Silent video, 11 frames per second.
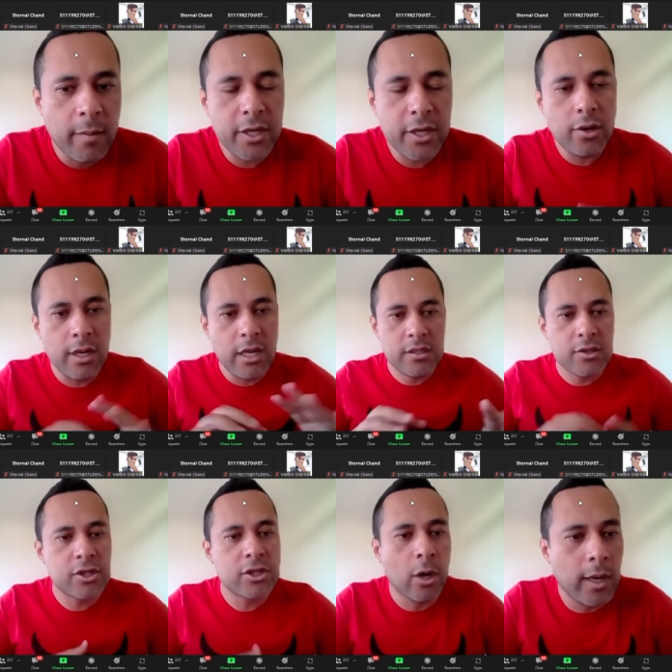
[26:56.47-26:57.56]
But you need to
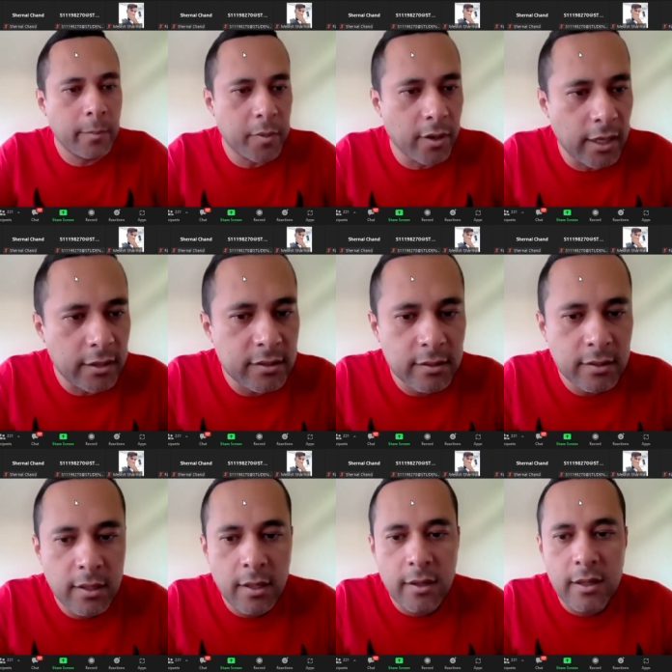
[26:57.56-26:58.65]
show up, guys.
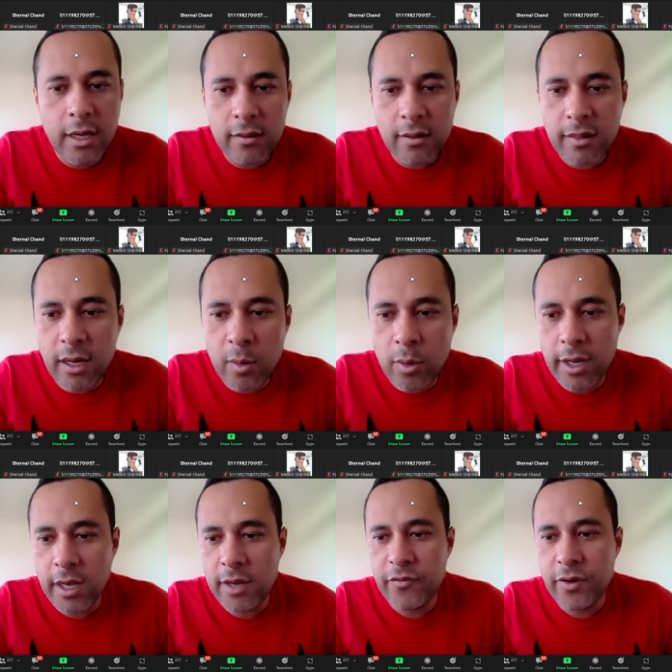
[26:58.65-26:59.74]
The other thing I want
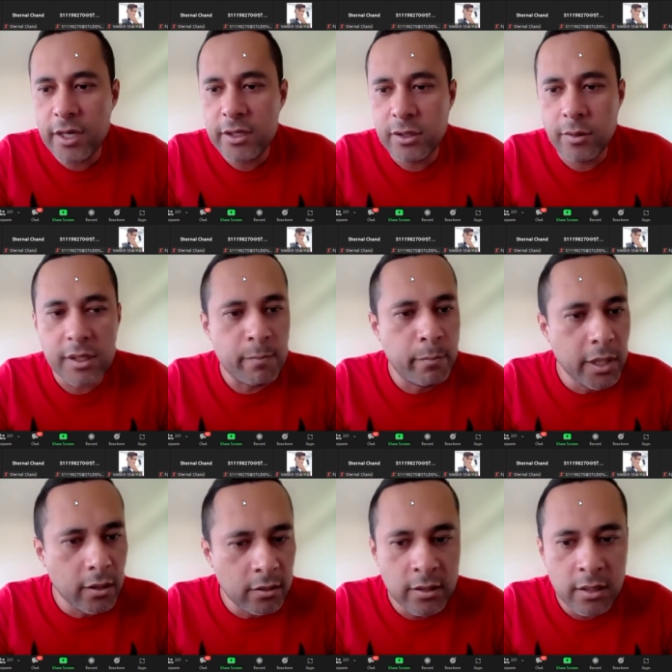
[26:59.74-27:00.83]
to advise you is
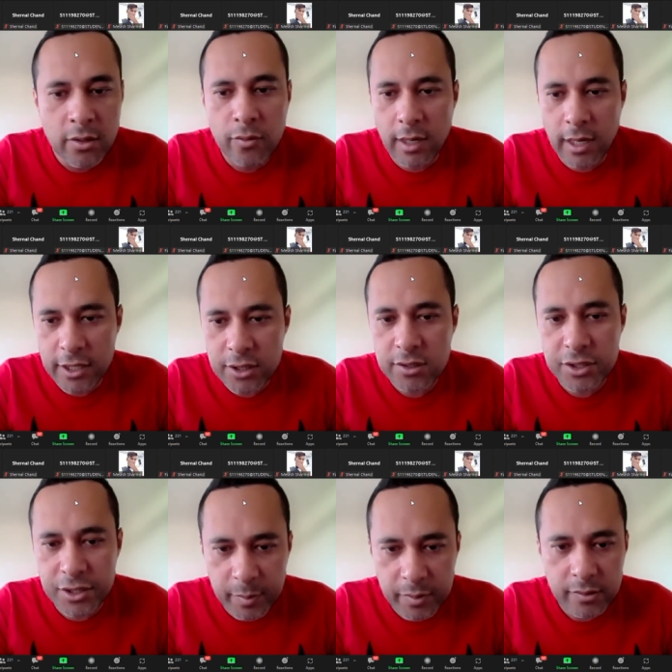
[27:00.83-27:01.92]
build
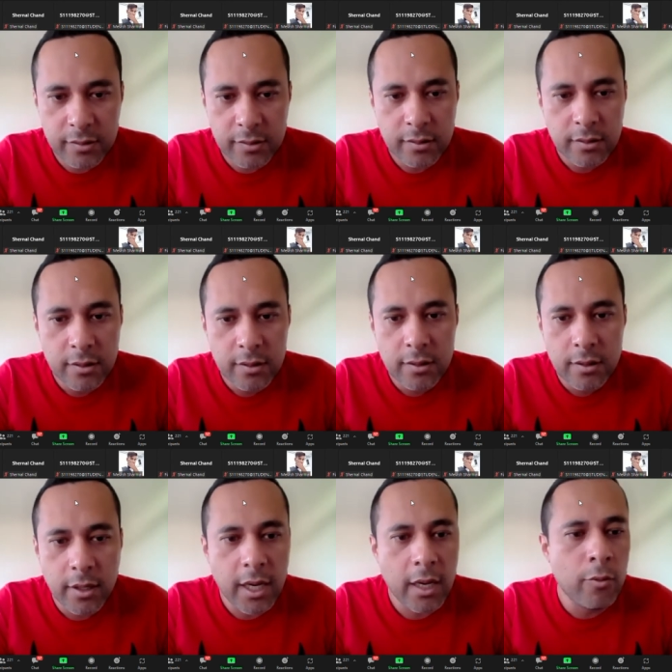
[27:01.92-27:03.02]
relationships.
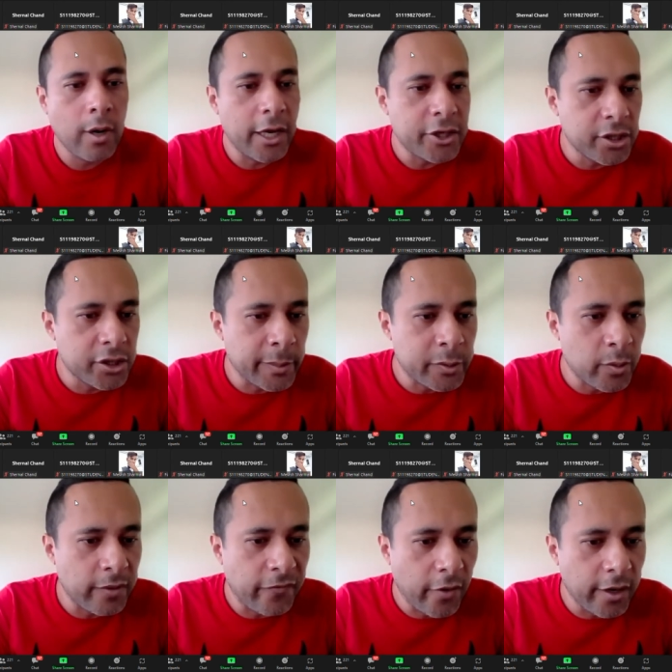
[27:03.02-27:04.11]
Okay, relationships with
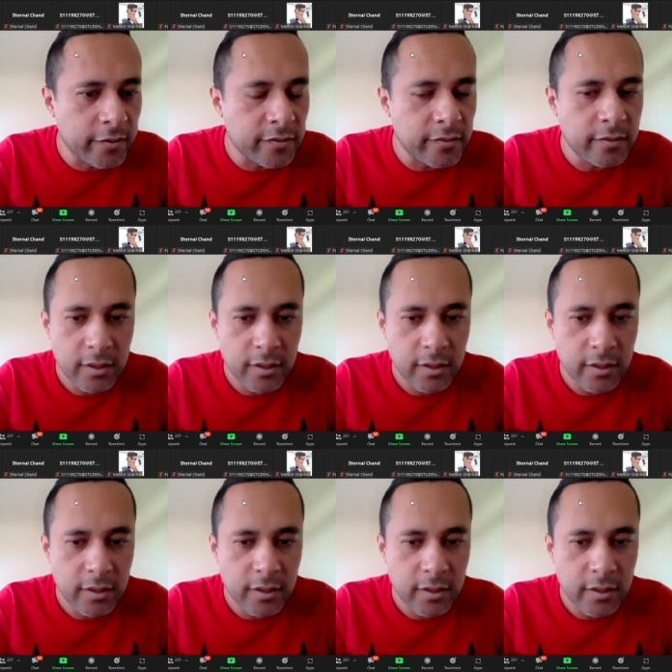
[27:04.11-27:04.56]
friends.